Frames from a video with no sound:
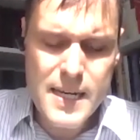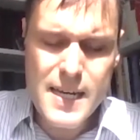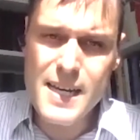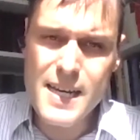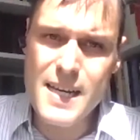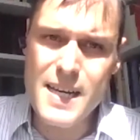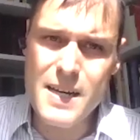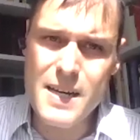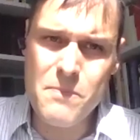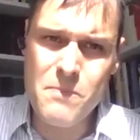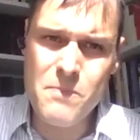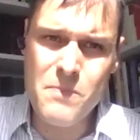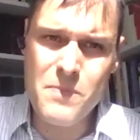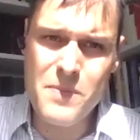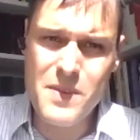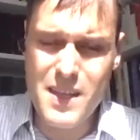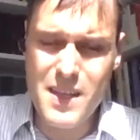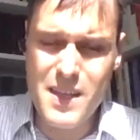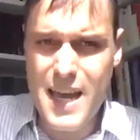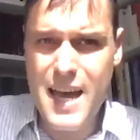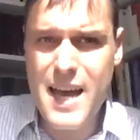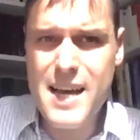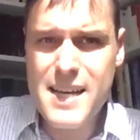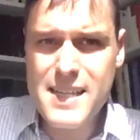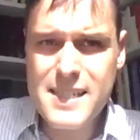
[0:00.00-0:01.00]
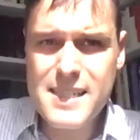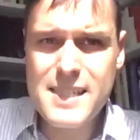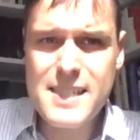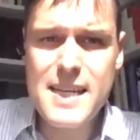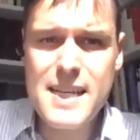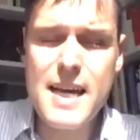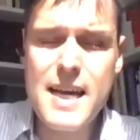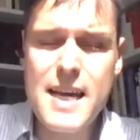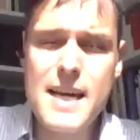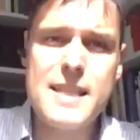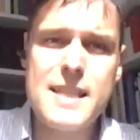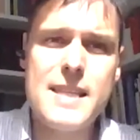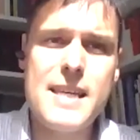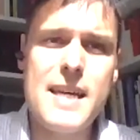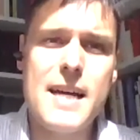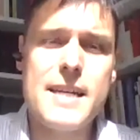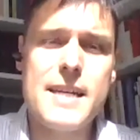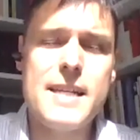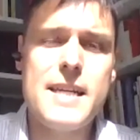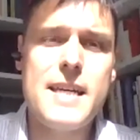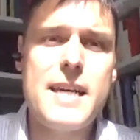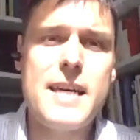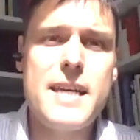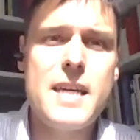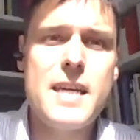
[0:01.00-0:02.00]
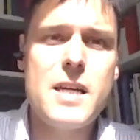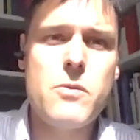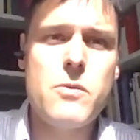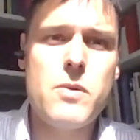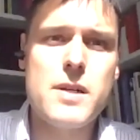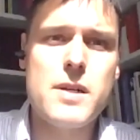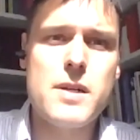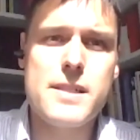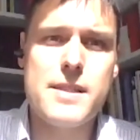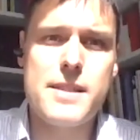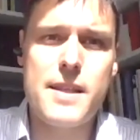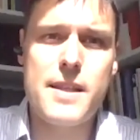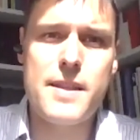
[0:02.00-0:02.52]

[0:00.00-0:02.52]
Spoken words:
As said, the idea here was